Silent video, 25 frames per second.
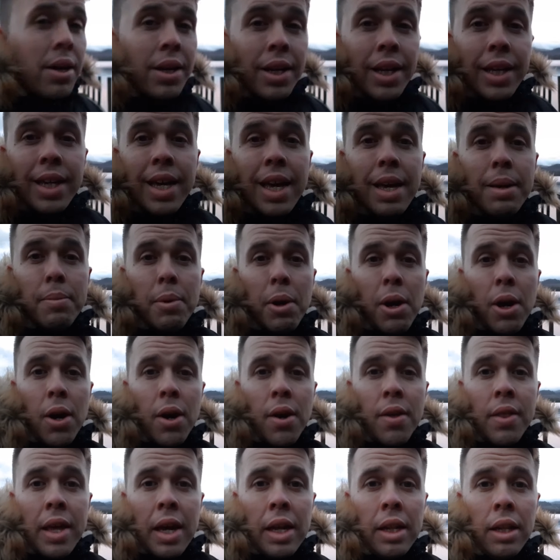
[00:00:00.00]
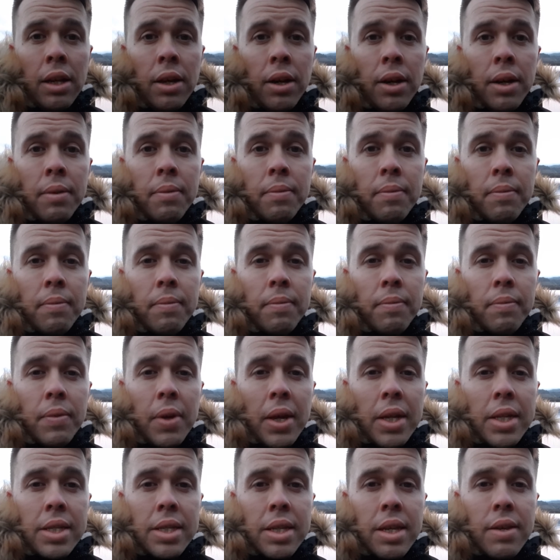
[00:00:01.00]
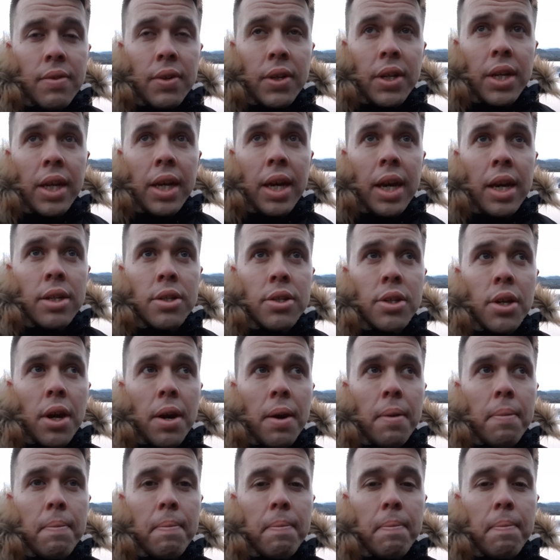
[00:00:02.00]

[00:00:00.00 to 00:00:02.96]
going to keep my eye on that light and see if I can get a shot.